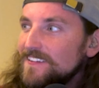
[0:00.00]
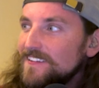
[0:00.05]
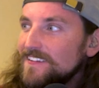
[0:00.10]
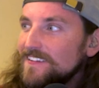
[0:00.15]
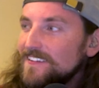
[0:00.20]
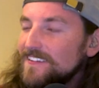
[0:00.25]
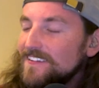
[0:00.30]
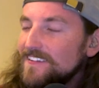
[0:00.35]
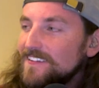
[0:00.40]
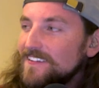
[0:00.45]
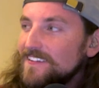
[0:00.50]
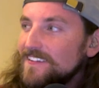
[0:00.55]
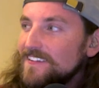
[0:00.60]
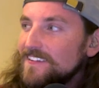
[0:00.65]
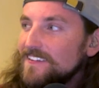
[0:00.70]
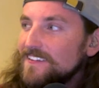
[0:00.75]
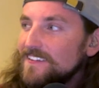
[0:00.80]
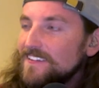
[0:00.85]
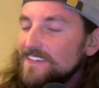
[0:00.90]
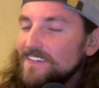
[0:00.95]

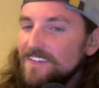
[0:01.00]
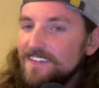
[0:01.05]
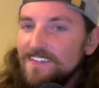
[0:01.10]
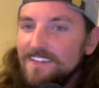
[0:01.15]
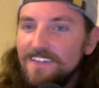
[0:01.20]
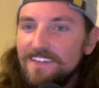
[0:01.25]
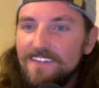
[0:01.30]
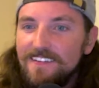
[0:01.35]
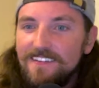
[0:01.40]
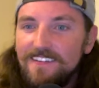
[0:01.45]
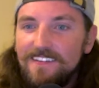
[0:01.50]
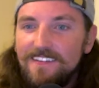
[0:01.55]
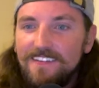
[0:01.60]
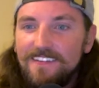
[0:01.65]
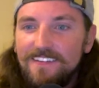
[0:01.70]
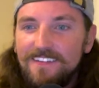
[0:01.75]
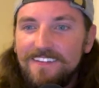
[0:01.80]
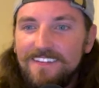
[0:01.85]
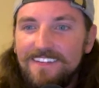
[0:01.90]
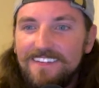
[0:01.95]

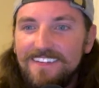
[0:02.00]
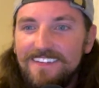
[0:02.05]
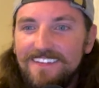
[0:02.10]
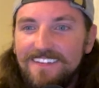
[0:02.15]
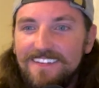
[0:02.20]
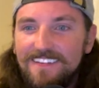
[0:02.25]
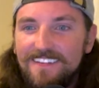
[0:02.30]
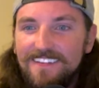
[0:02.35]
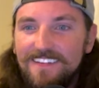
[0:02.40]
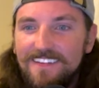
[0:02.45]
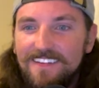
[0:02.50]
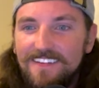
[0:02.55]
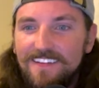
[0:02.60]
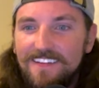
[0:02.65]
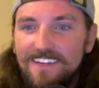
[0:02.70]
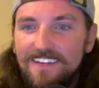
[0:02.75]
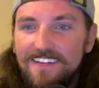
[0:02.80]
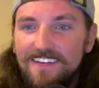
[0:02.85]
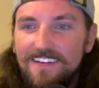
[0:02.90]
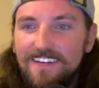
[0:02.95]

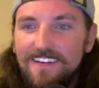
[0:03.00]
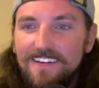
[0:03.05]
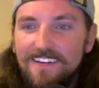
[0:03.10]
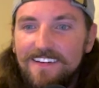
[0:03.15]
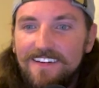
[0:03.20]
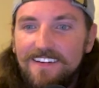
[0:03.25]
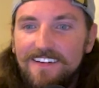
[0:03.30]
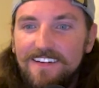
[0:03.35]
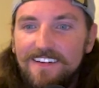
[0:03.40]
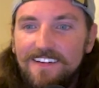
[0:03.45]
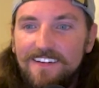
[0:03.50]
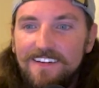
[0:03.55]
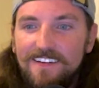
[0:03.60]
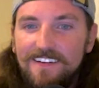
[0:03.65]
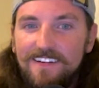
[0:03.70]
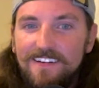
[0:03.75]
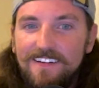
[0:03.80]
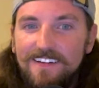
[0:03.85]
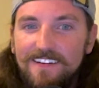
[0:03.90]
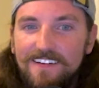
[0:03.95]

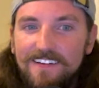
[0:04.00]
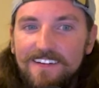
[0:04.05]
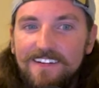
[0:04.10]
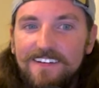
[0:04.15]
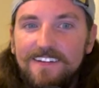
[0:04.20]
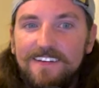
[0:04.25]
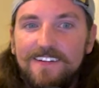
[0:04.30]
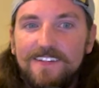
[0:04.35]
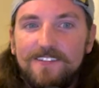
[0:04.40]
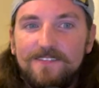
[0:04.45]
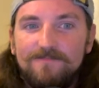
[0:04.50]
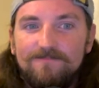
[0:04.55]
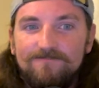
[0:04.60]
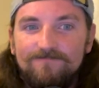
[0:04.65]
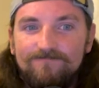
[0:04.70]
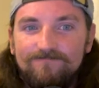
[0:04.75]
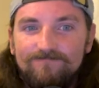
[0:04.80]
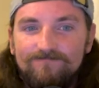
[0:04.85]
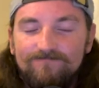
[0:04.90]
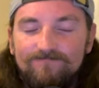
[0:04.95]

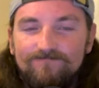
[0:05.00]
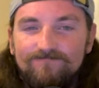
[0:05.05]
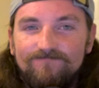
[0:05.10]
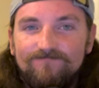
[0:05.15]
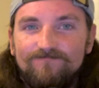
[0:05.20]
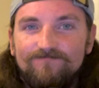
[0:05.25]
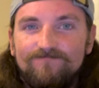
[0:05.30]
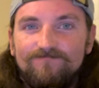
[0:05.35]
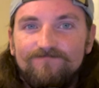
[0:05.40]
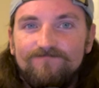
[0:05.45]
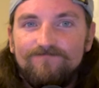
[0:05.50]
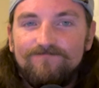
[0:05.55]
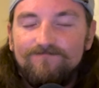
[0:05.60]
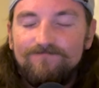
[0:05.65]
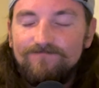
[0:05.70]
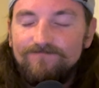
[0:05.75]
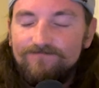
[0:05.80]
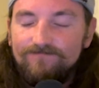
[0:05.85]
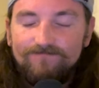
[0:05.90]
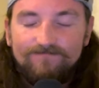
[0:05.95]

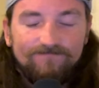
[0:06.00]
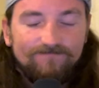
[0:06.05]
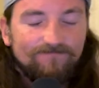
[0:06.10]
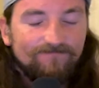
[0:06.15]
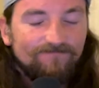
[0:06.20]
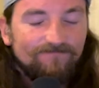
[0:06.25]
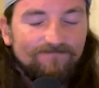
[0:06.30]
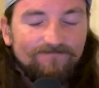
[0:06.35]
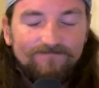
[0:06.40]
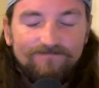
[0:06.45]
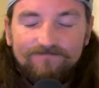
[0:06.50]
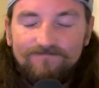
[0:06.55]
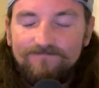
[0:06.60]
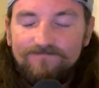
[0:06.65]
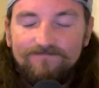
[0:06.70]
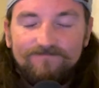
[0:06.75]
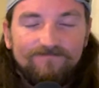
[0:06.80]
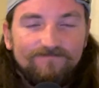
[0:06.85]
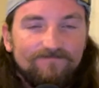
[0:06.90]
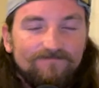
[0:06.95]

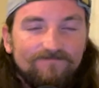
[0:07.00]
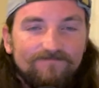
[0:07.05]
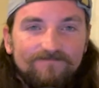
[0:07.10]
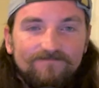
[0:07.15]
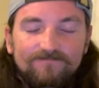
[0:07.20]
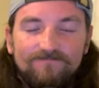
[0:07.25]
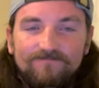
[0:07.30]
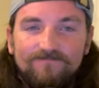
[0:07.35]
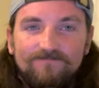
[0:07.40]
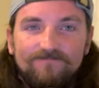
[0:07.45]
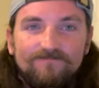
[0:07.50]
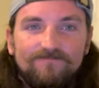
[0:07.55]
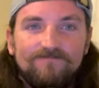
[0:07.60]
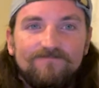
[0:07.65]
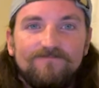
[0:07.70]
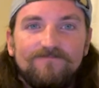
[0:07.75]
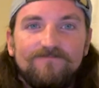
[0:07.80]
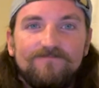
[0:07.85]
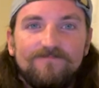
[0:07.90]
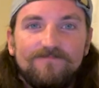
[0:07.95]
(not speaking)